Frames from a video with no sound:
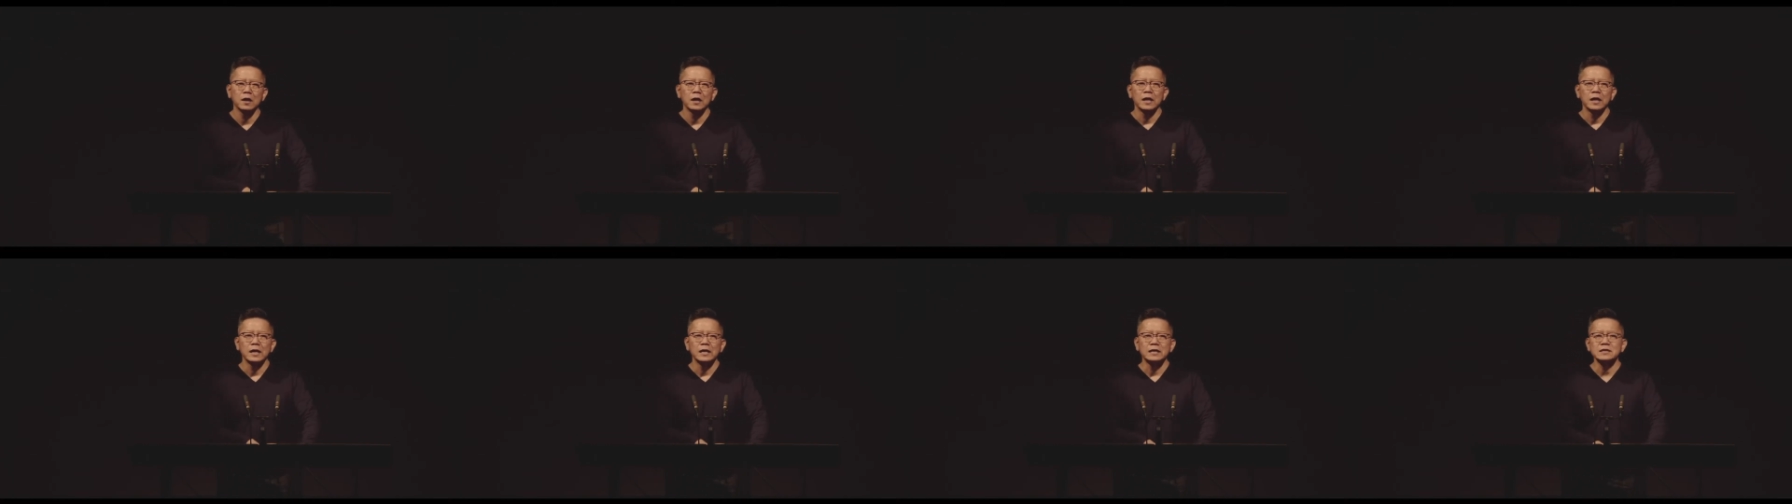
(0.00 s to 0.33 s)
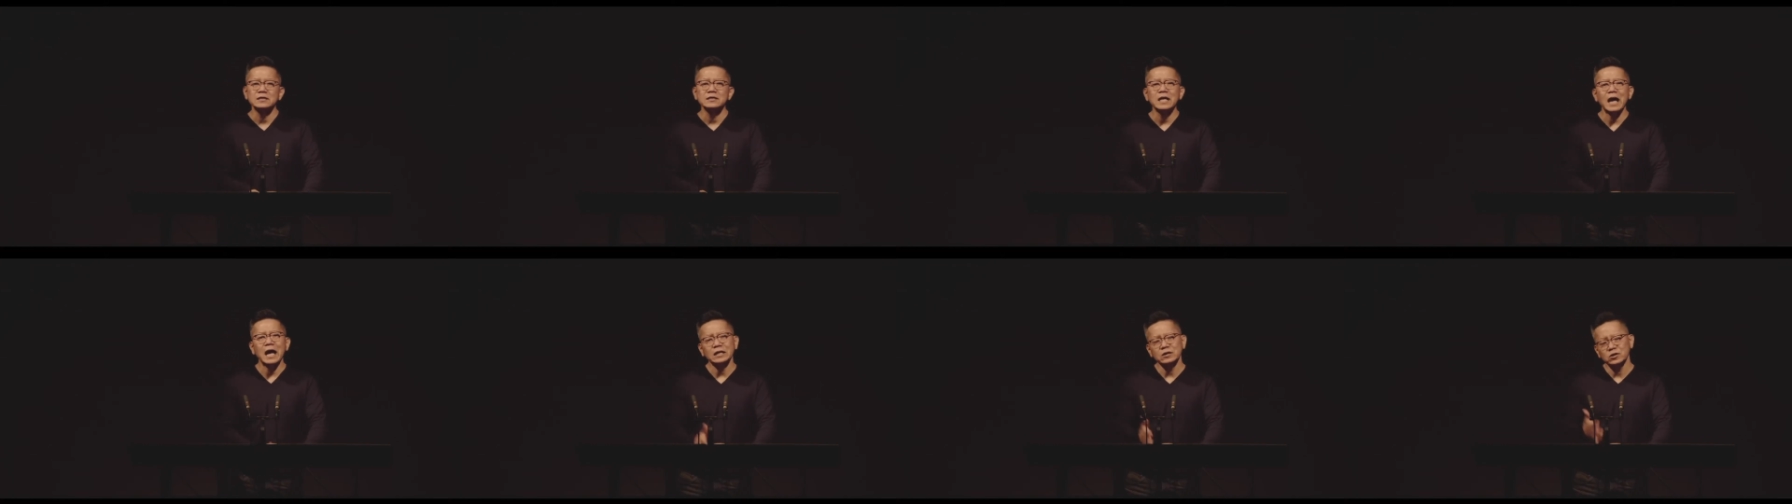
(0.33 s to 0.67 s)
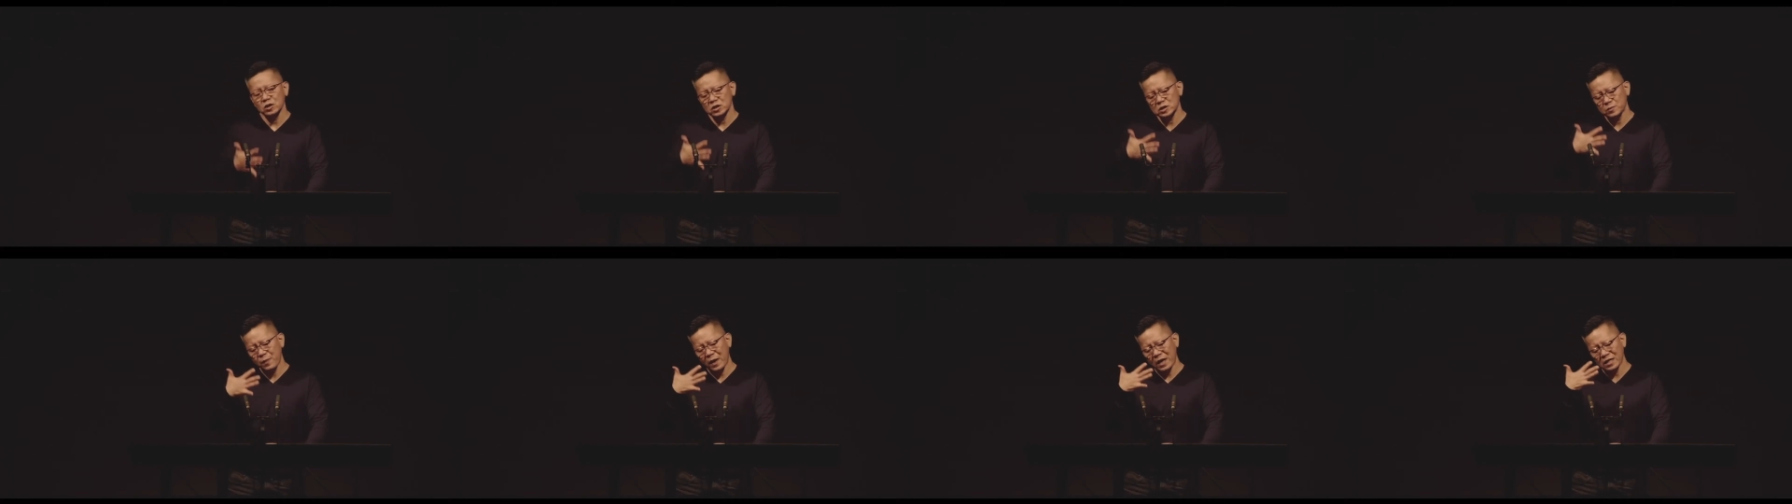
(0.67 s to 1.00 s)
is not
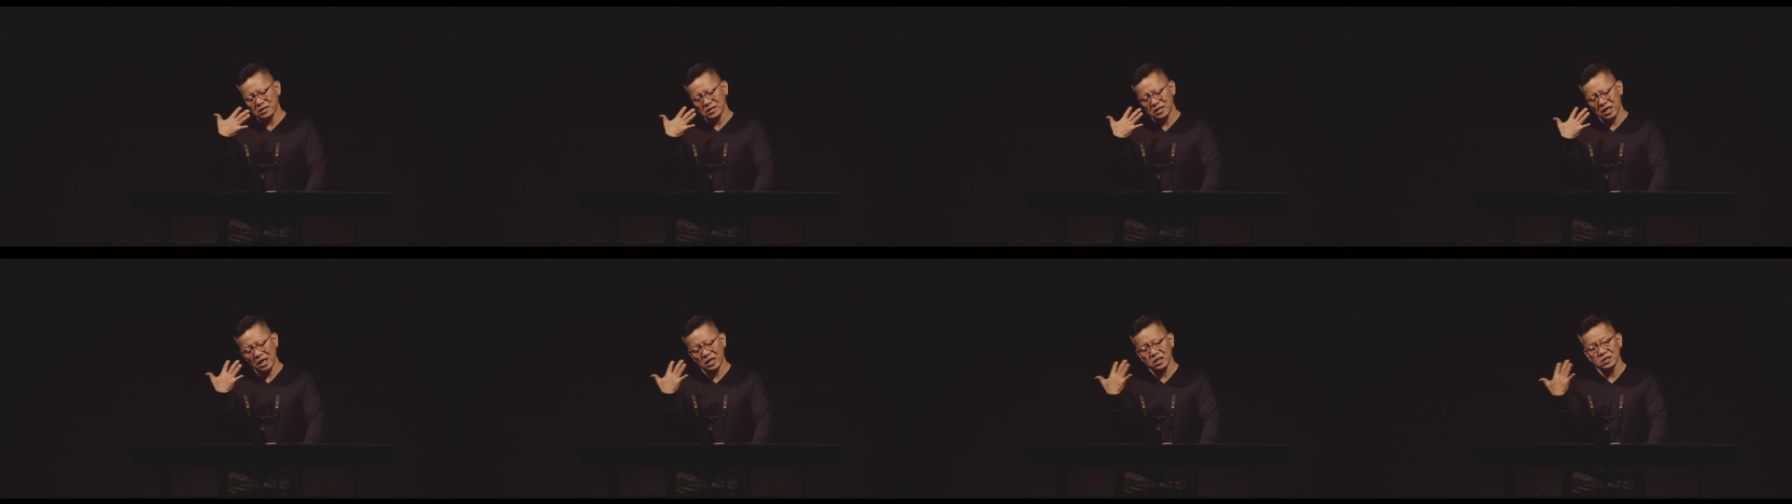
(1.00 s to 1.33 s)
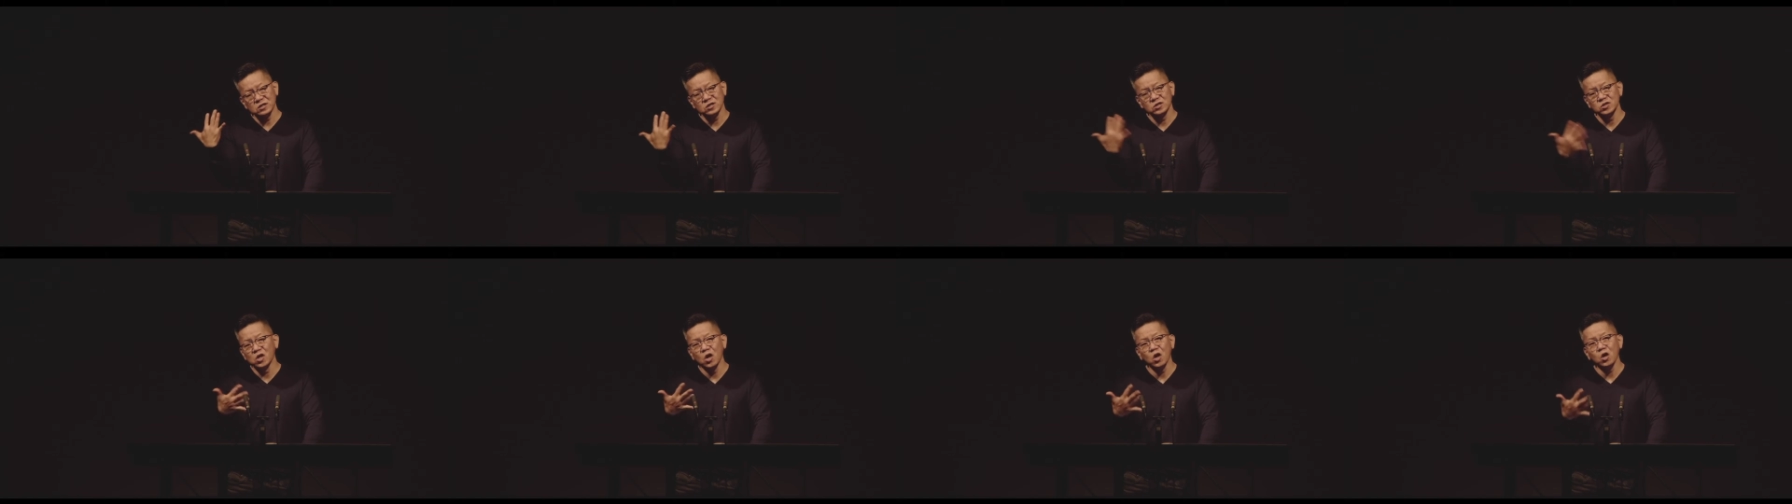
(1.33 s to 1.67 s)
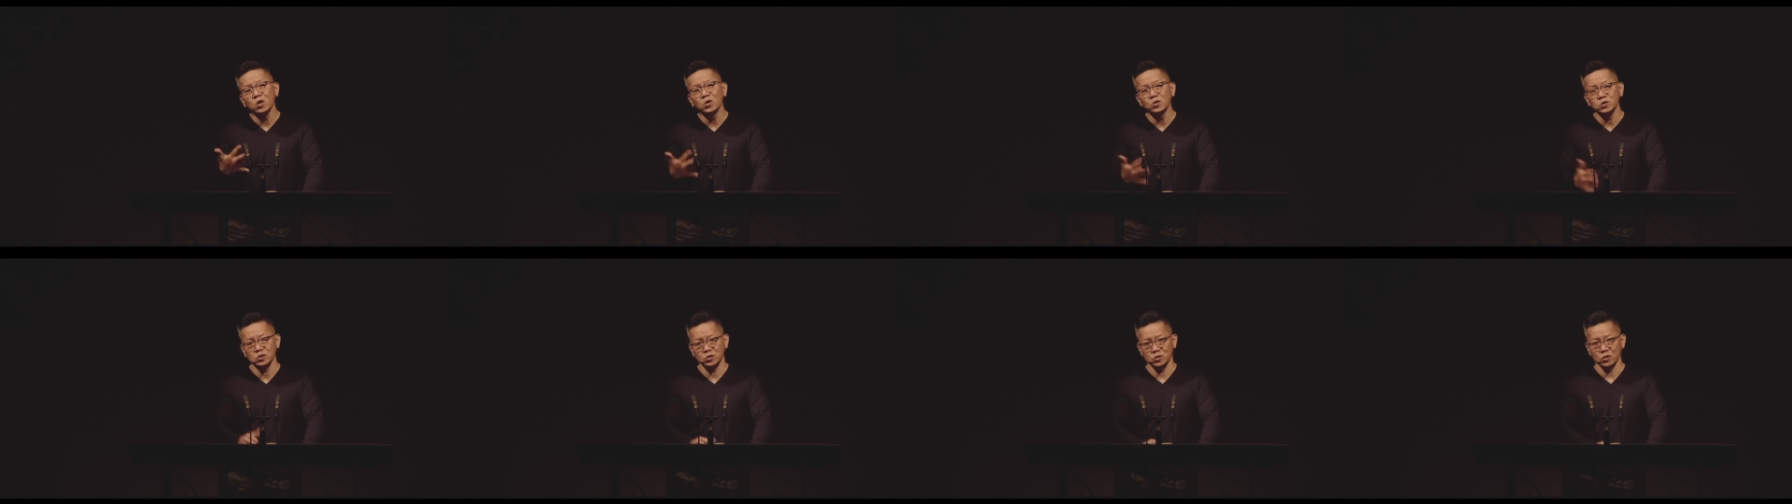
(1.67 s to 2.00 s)
just by saying
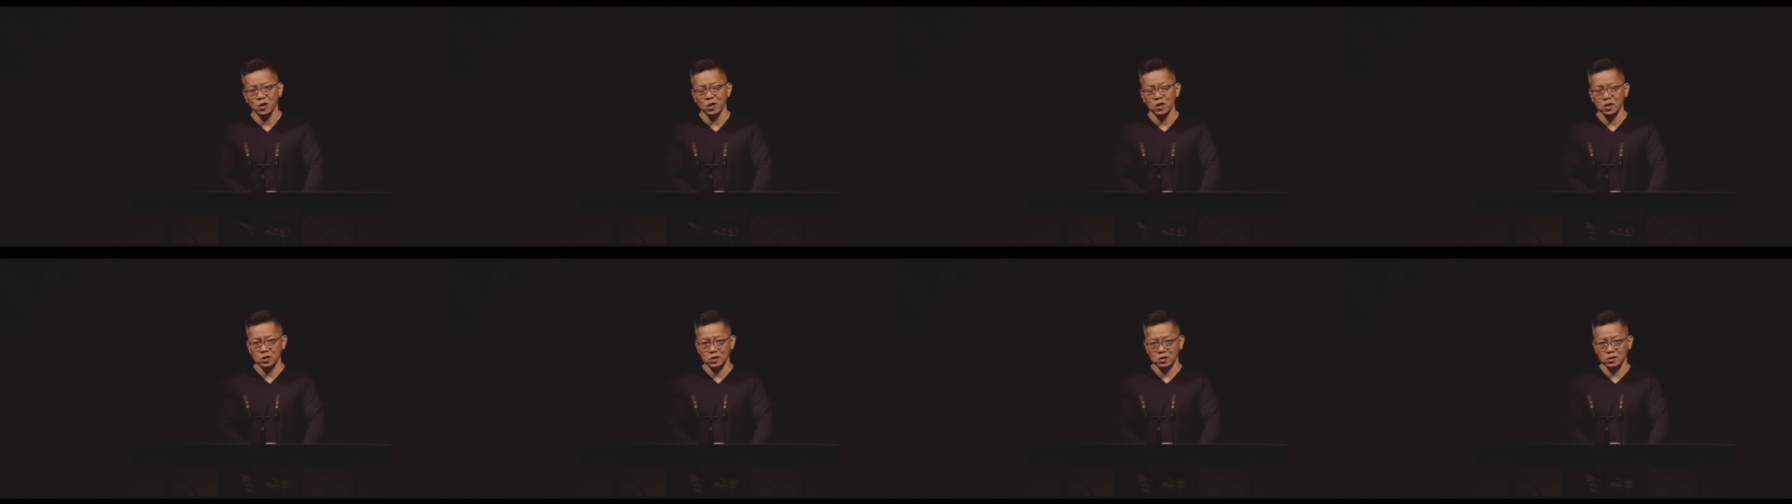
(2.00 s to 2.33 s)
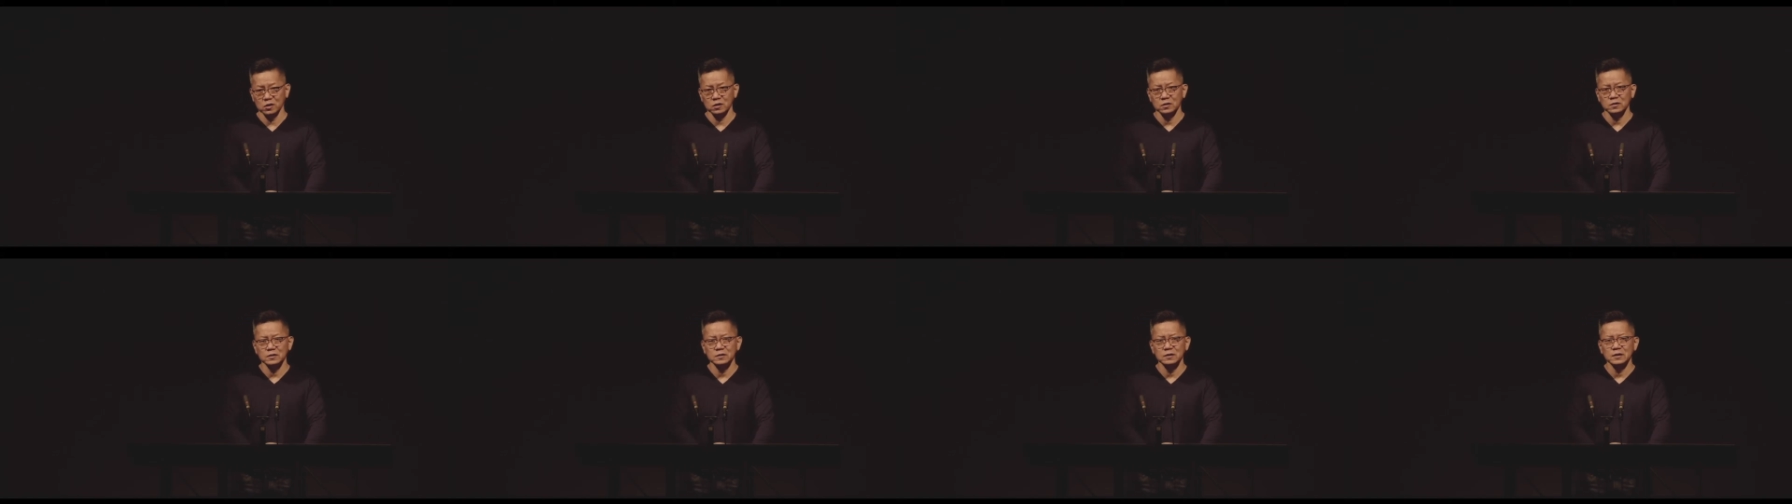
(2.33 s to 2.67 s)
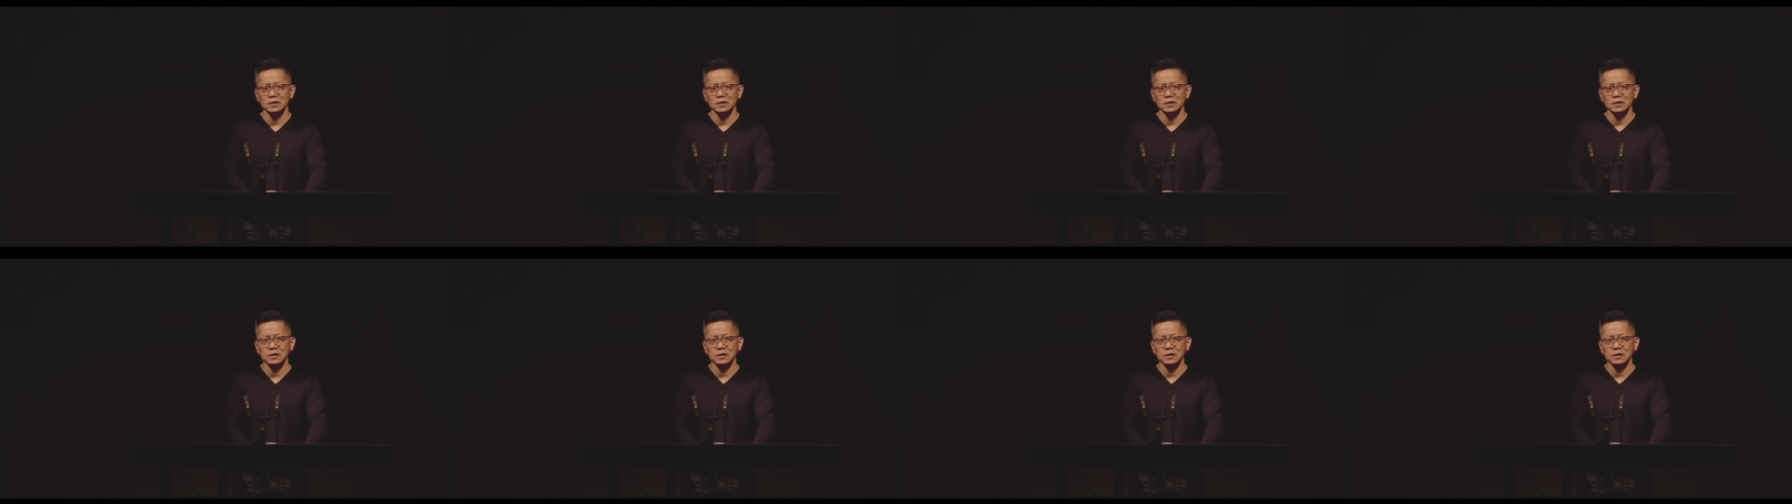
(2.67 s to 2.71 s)
no to hunger.